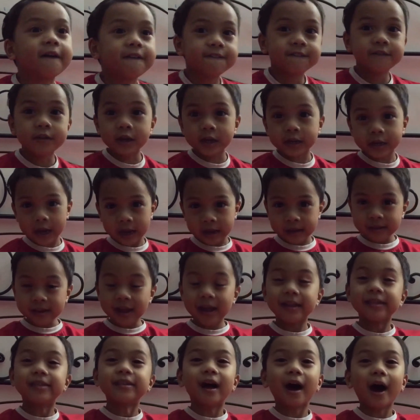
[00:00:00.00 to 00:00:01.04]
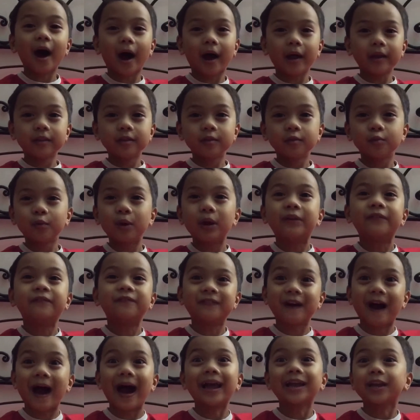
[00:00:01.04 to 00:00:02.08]
Venus is hot with
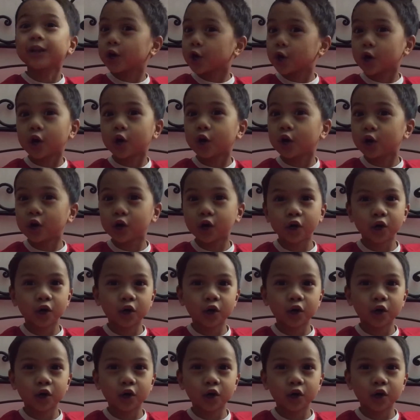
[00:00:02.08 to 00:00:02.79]
fire. Oh,